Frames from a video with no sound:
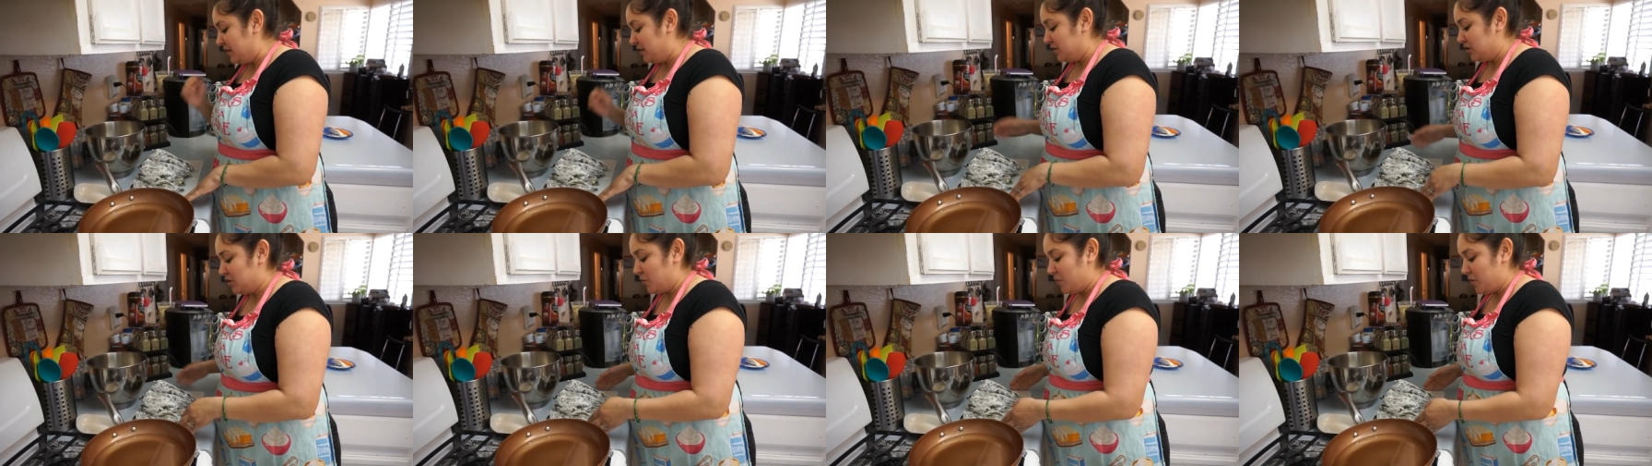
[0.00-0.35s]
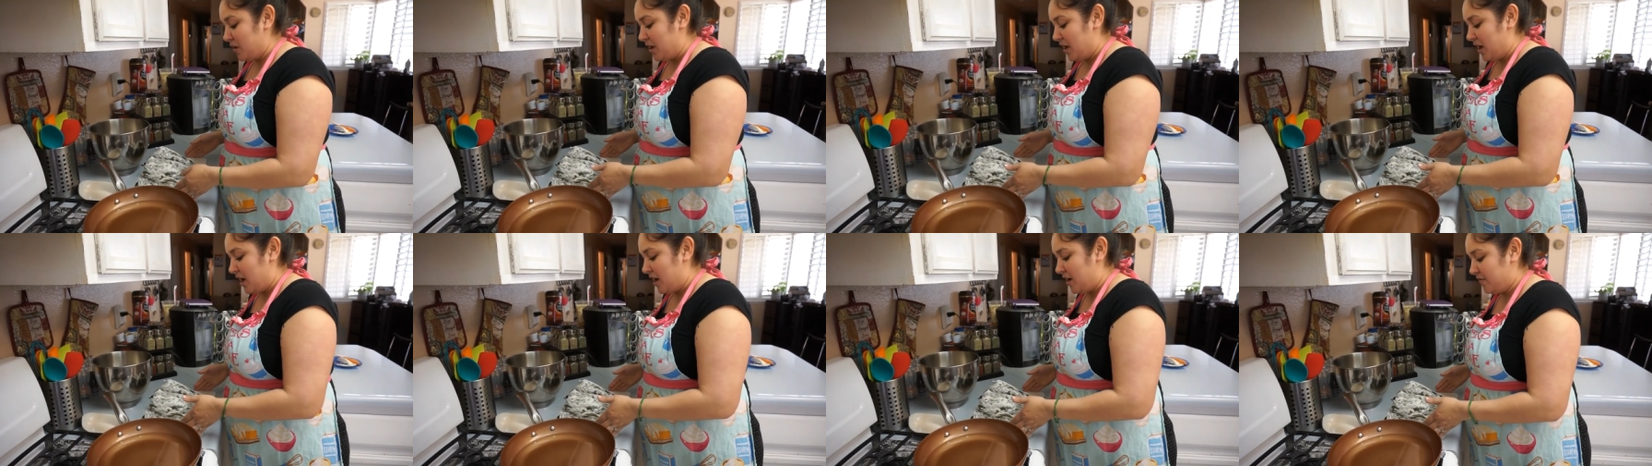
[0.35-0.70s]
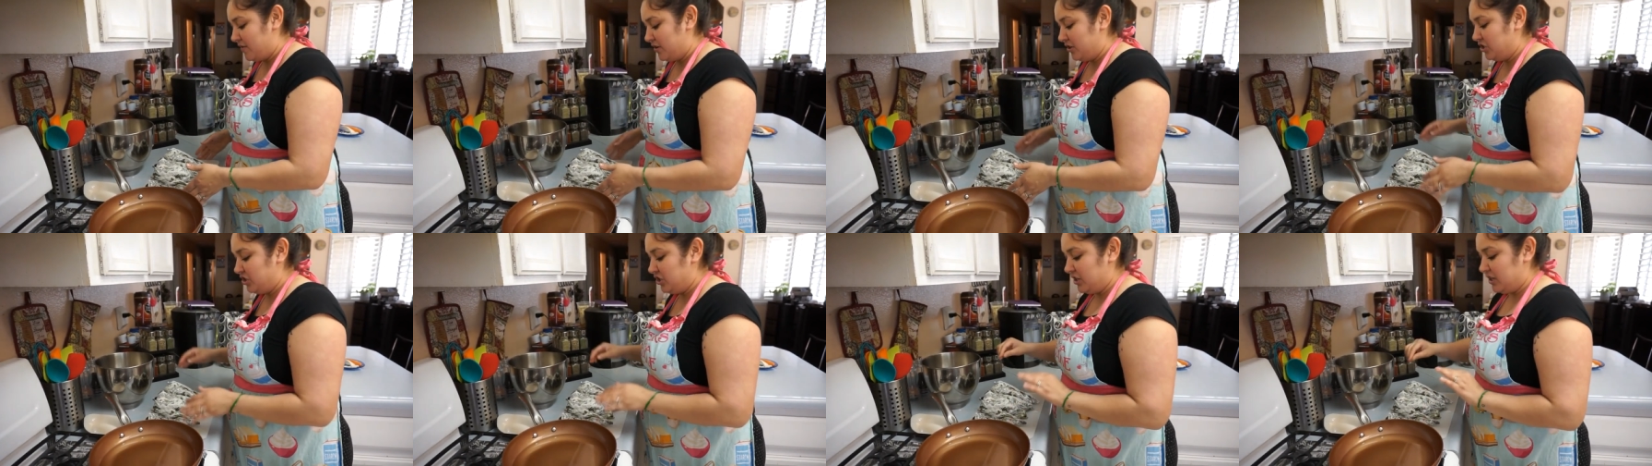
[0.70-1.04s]
So we have
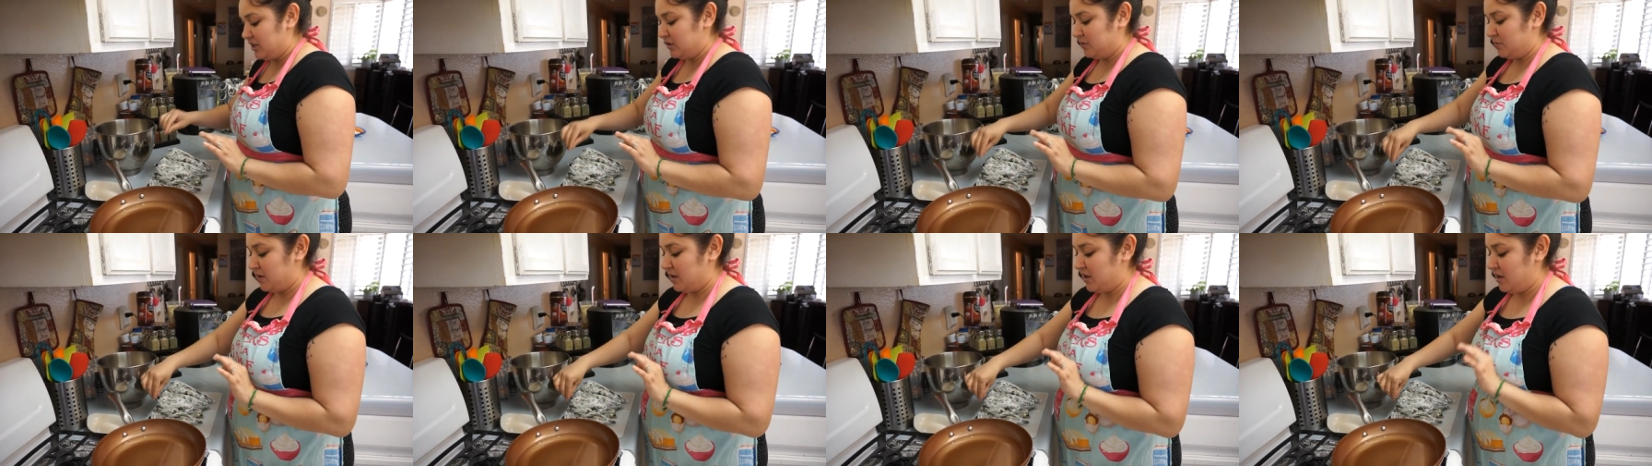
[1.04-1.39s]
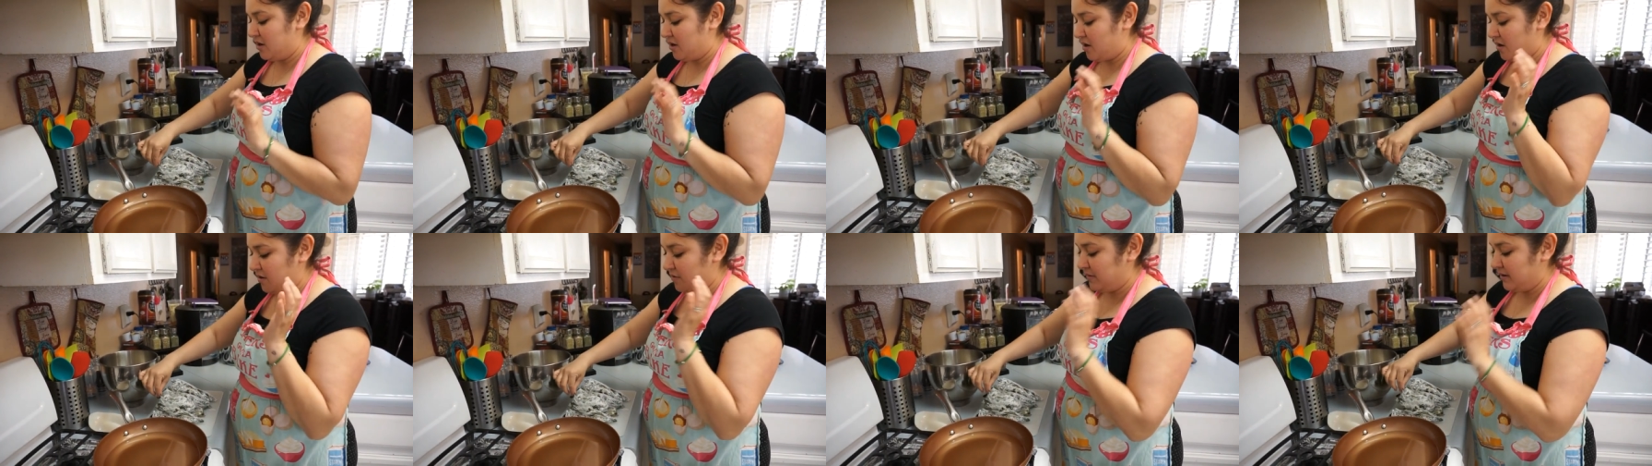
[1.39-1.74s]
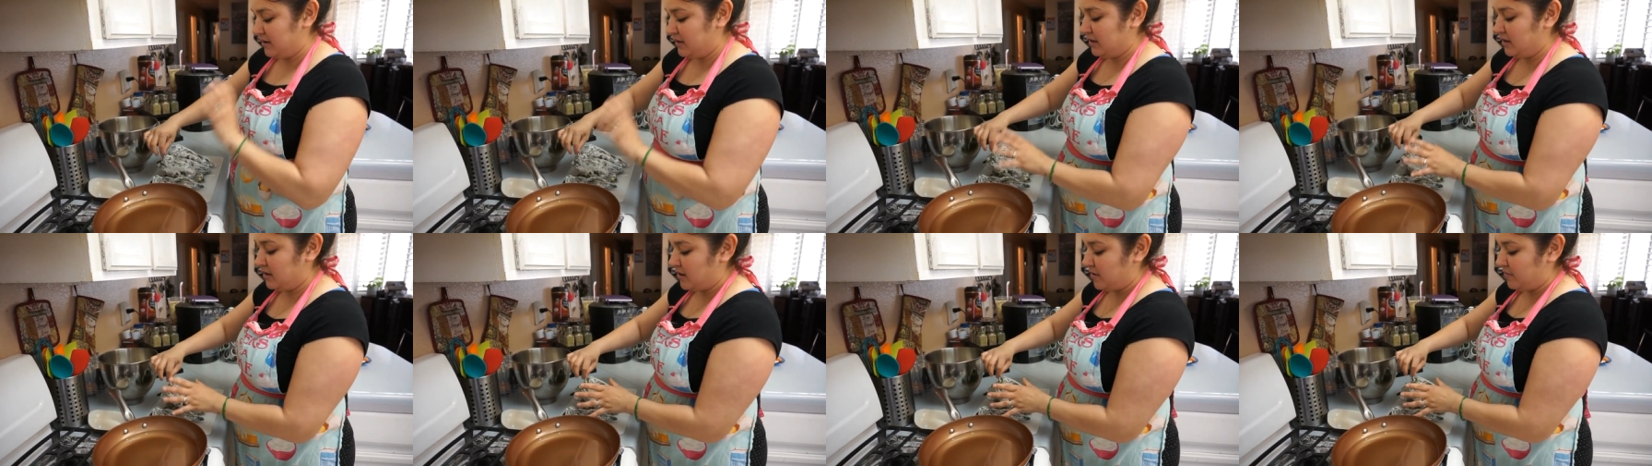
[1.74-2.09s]
our chiles right here
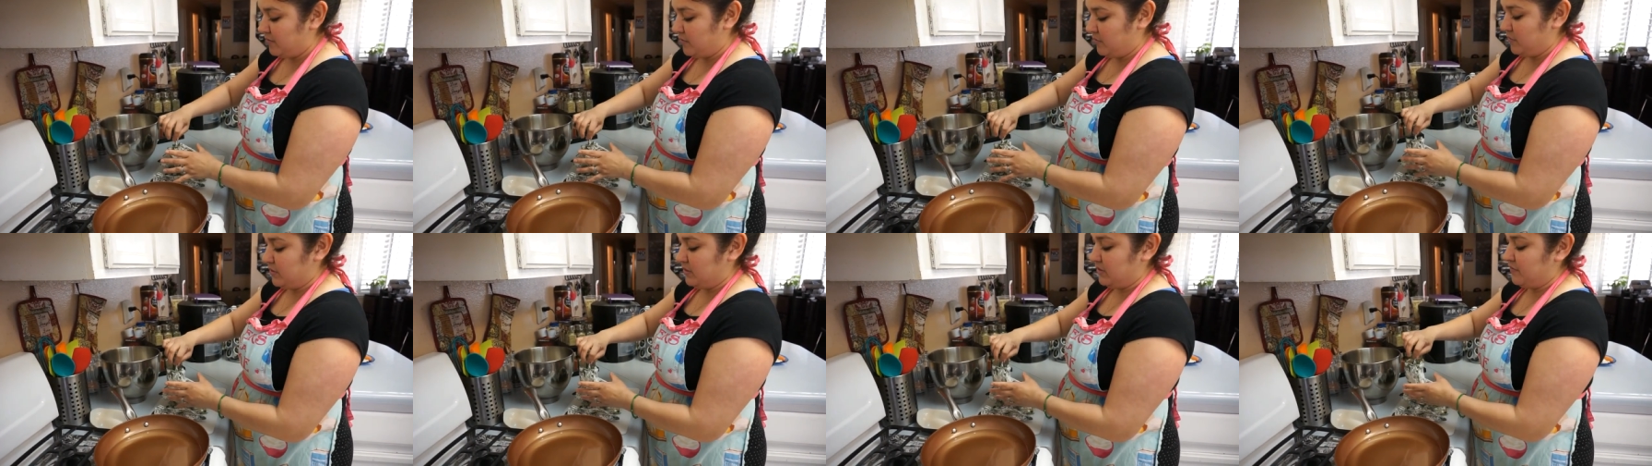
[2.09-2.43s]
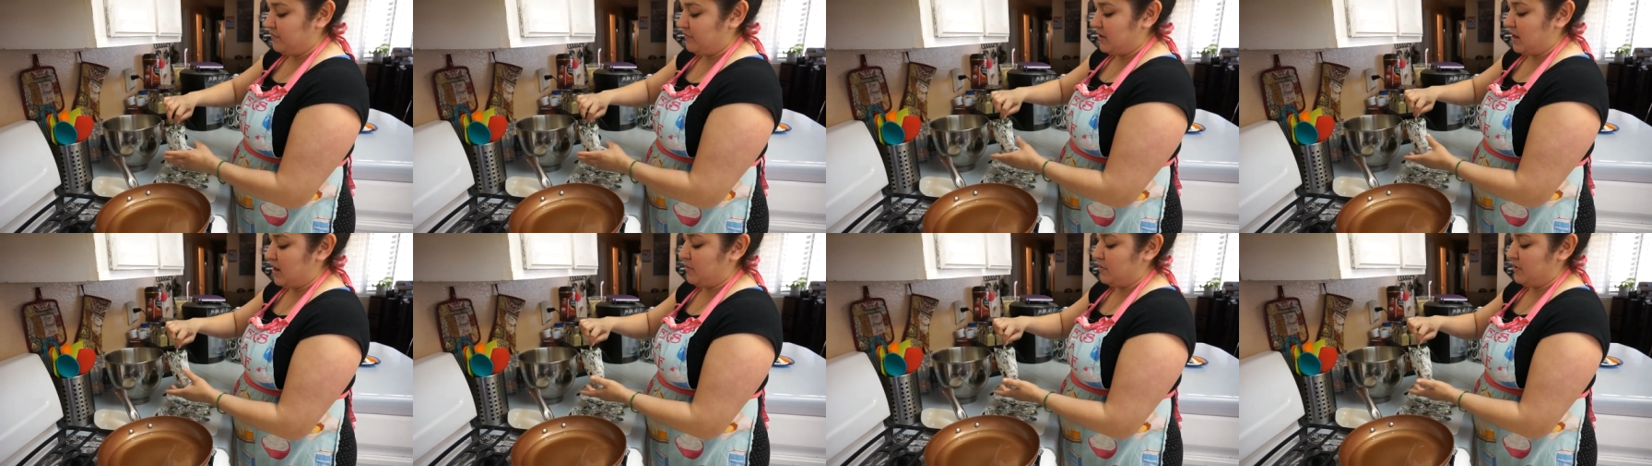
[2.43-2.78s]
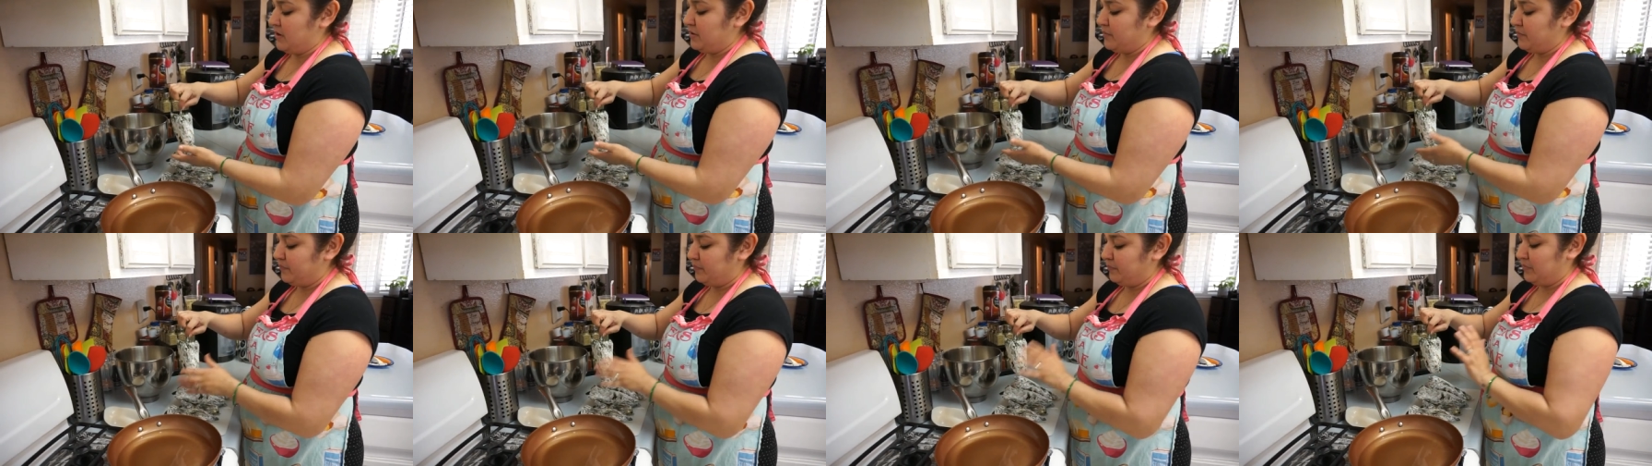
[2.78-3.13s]
already covered with the
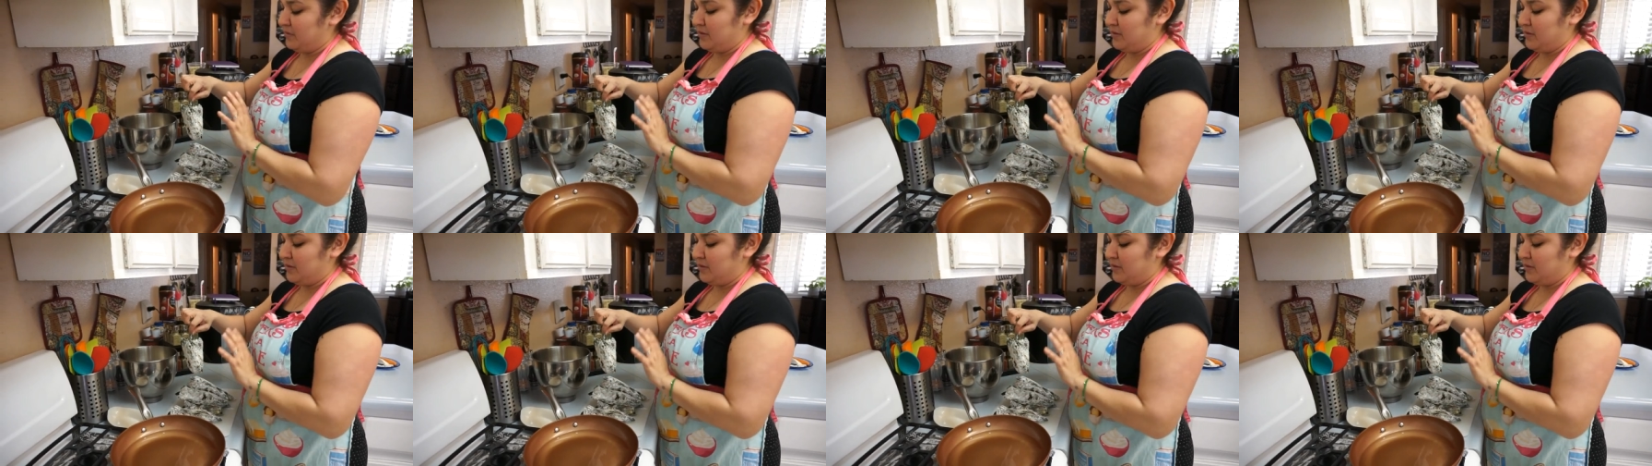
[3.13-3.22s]
flour.